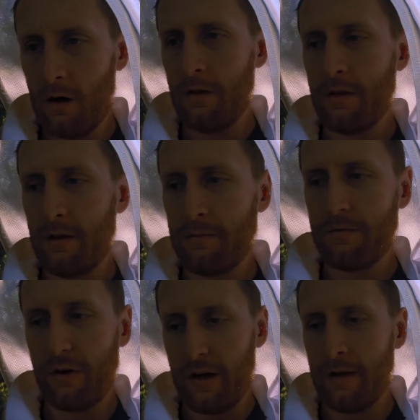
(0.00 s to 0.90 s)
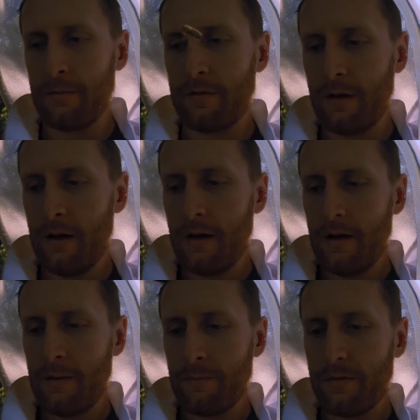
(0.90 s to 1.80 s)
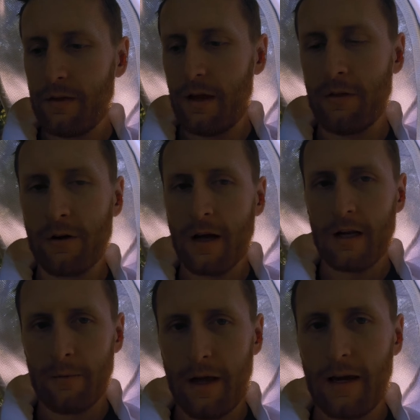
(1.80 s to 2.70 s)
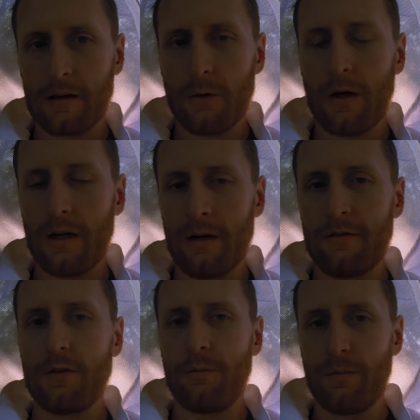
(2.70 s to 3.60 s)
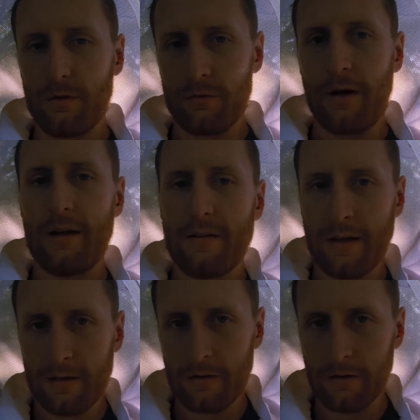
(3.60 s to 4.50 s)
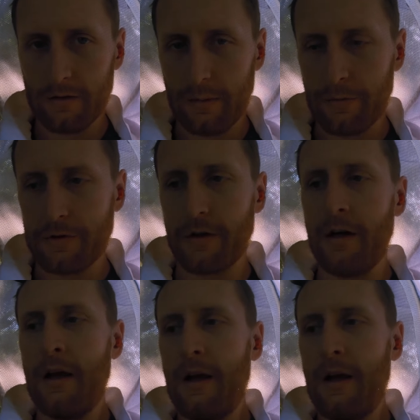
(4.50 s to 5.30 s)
on the frames, and they're not able to act quick enough to raise the internal temperature.